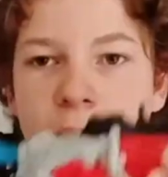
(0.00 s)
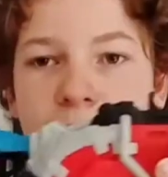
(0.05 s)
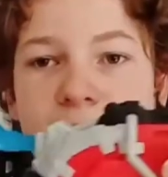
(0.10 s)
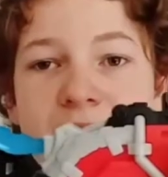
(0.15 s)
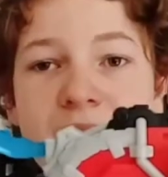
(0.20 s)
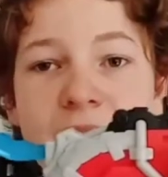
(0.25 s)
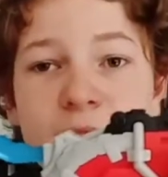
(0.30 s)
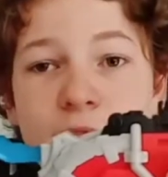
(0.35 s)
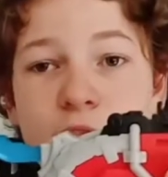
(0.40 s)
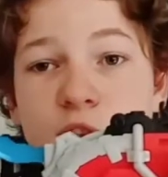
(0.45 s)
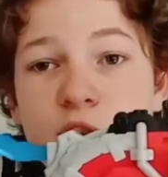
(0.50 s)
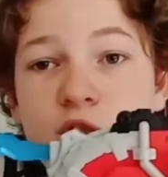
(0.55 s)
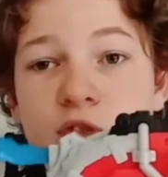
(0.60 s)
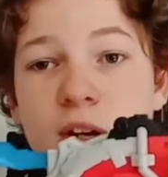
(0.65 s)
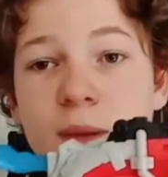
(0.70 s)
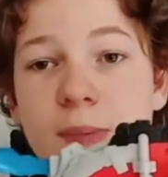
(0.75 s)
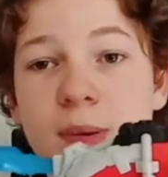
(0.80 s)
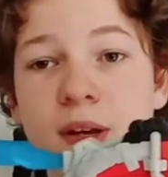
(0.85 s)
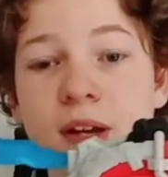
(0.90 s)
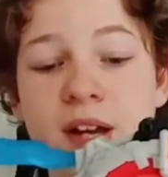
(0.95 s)
But down to the
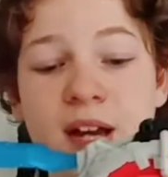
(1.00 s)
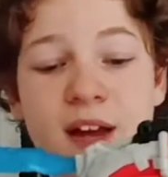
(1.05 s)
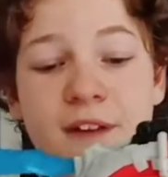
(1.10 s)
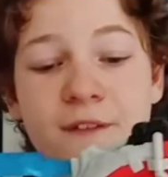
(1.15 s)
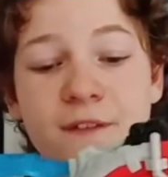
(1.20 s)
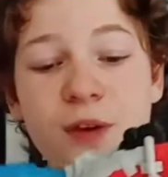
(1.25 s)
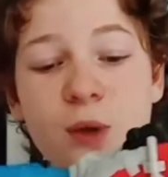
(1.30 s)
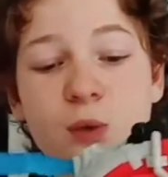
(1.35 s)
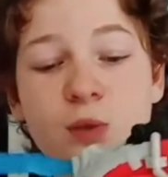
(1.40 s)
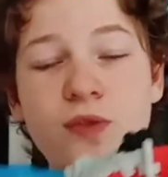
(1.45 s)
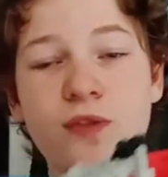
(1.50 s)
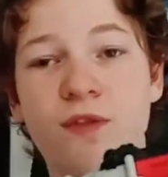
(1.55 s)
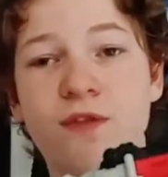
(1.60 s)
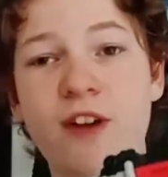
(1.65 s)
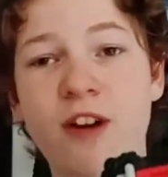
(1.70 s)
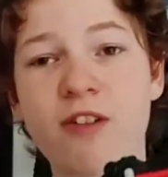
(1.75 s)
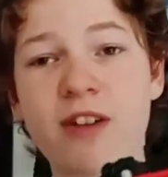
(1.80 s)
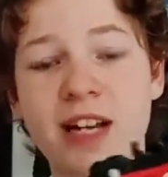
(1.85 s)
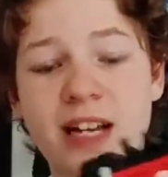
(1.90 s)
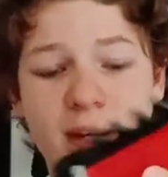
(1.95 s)
grip, it feels
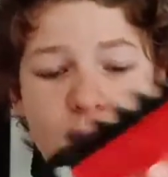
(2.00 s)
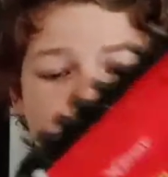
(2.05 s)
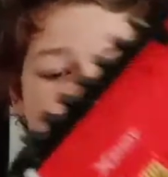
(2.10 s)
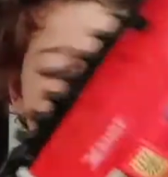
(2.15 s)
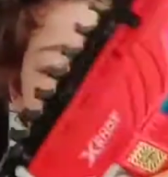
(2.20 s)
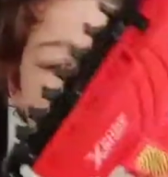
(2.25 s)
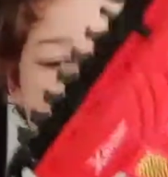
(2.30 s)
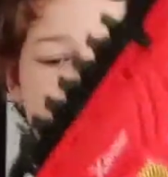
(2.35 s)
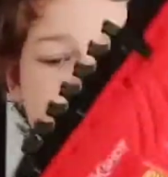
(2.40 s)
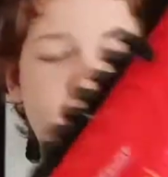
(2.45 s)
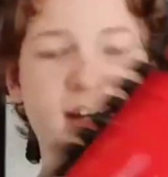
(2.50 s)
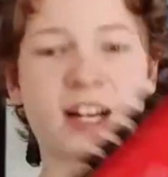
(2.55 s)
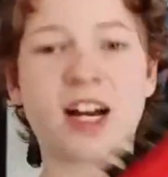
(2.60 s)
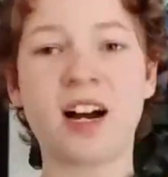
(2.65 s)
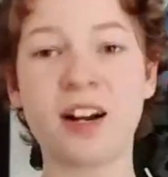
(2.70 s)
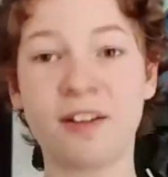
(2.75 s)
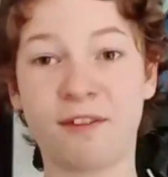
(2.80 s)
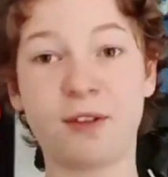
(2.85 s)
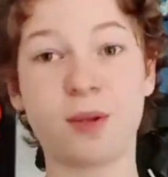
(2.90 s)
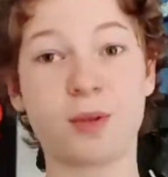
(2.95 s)
very weird. It
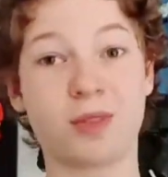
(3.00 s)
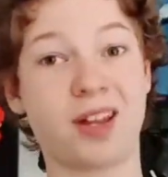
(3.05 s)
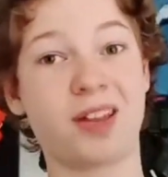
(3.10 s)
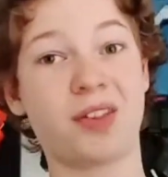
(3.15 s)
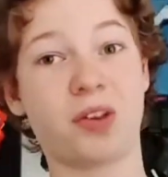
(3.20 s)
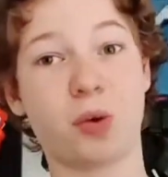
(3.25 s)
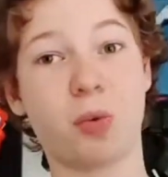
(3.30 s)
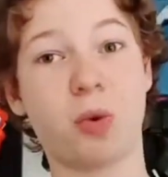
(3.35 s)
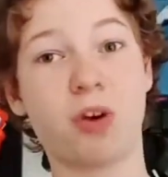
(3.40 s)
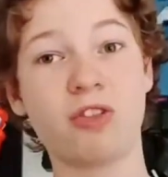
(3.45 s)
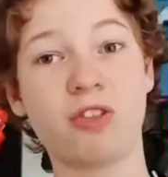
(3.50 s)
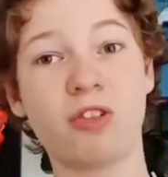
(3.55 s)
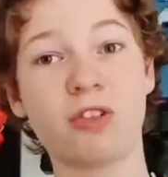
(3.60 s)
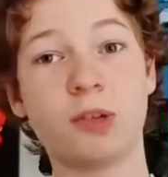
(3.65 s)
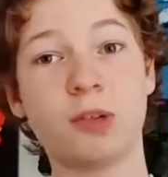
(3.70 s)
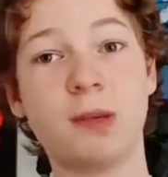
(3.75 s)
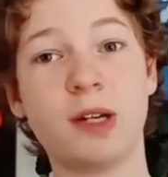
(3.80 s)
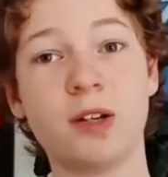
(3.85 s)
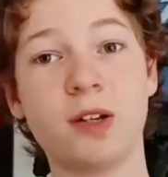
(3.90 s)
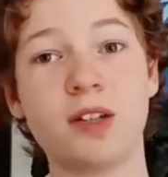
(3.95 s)
kind of feels like the quad rot,
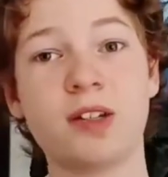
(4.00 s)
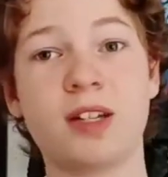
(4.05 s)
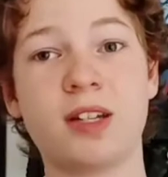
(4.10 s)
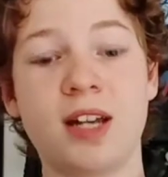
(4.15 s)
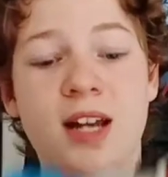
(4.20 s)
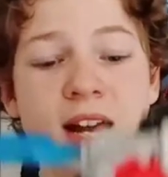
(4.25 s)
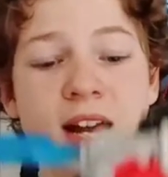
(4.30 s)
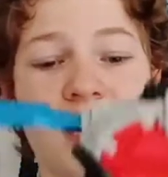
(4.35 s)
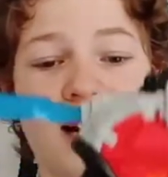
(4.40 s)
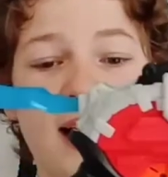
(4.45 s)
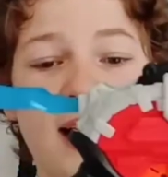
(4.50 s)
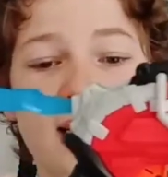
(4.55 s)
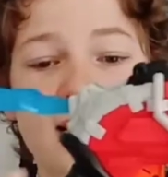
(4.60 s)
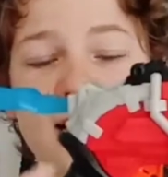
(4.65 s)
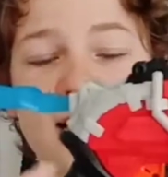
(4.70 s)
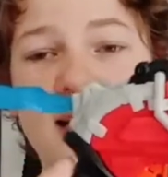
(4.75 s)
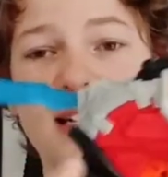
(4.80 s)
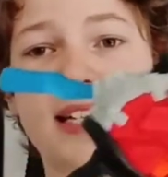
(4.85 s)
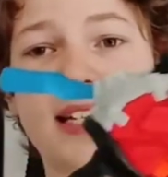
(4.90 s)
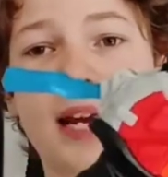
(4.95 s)
to be honest, and it has
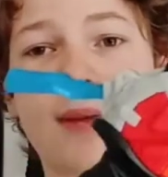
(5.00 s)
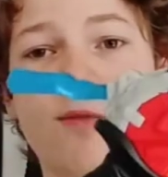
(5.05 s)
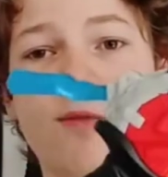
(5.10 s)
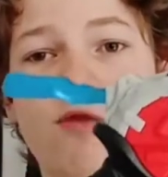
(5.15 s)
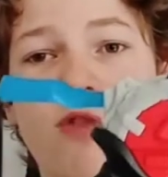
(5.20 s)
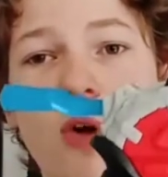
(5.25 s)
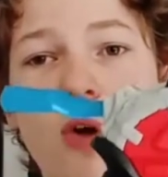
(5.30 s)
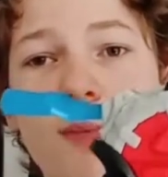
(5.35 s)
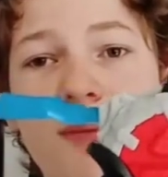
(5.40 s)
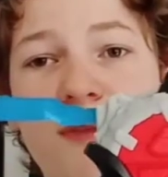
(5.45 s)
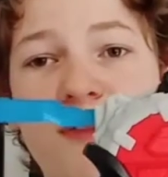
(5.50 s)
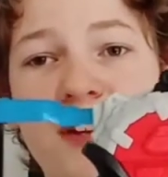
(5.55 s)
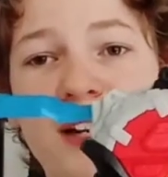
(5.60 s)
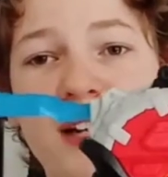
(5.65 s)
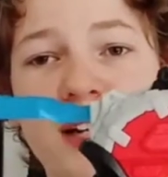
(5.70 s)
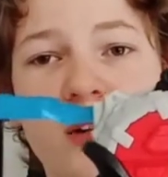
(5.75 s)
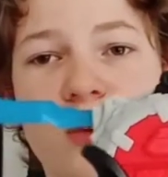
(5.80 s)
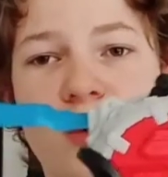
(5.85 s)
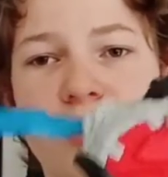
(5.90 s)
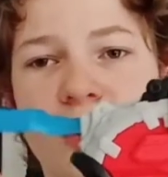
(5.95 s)
that same rope
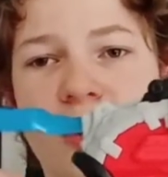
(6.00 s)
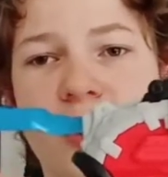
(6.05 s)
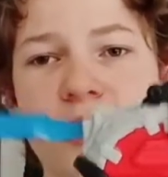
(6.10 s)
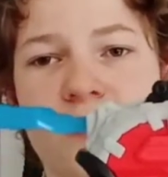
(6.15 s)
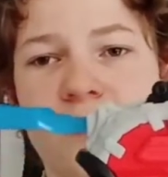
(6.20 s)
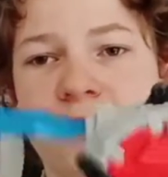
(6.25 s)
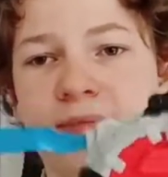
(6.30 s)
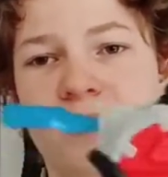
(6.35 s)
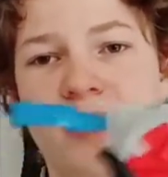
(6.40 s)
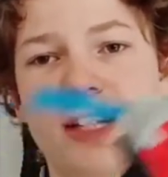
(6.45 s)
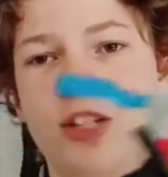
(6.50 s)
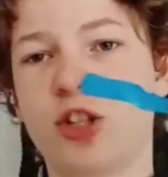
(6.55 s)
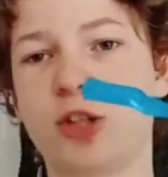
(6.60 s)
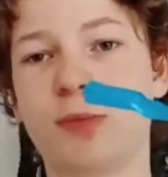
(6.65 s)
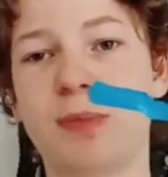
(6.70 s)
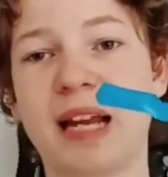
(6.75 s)
feeling, although it's just